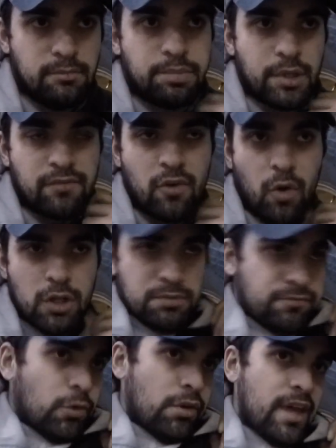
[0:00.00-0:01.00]
But of course,
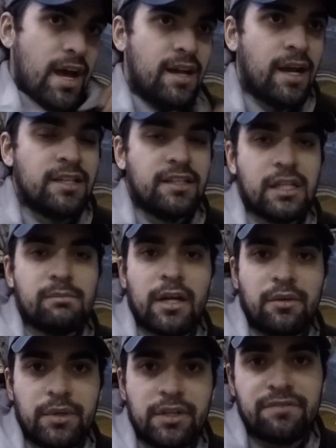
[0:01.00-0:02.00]
before that, I need to get
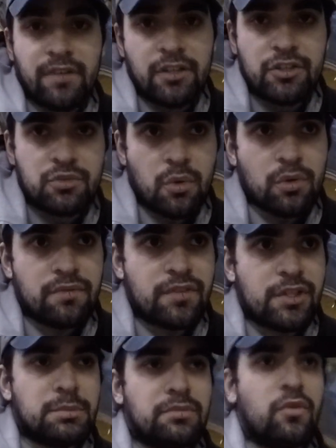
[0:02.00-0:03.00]
my rear fenders rolled
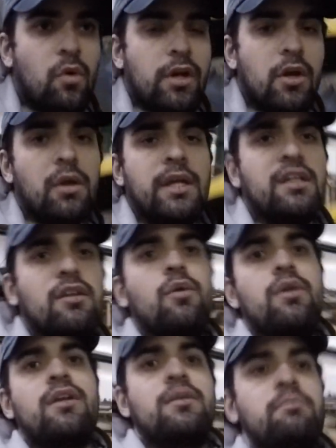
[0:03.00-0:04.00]
first before I go any
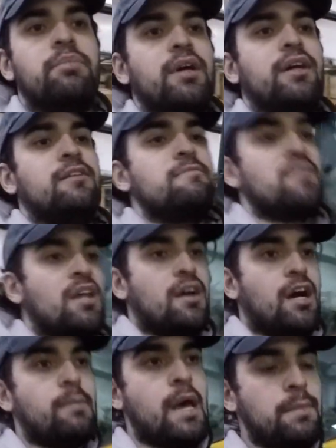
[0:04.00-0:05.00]
lower. But
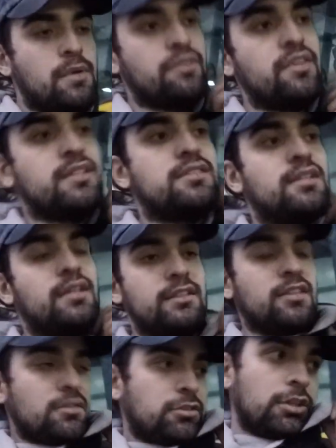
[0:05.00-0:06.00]
I'm happy with this.
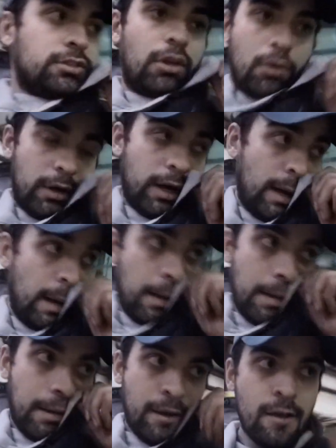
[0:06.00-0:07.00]
It does look lower,
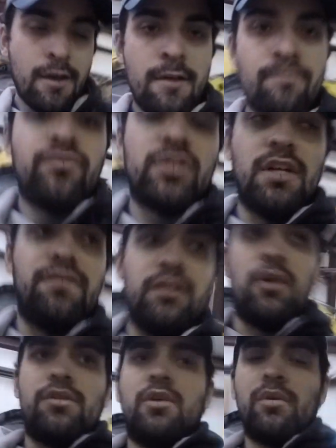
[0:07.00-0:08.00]

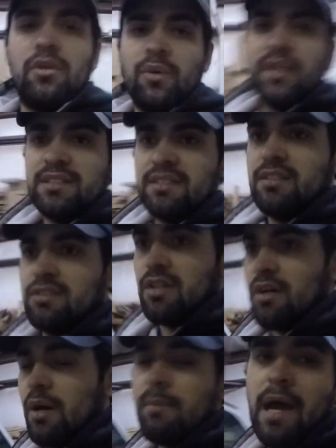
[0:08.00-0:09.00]
definitely lower than what it was,
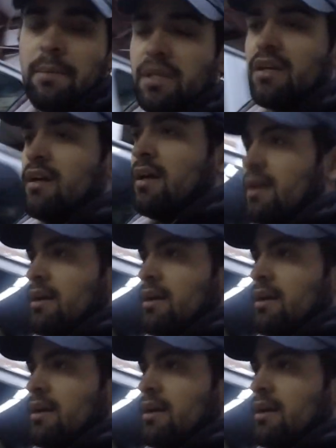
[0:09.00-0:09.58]
so I'm happy.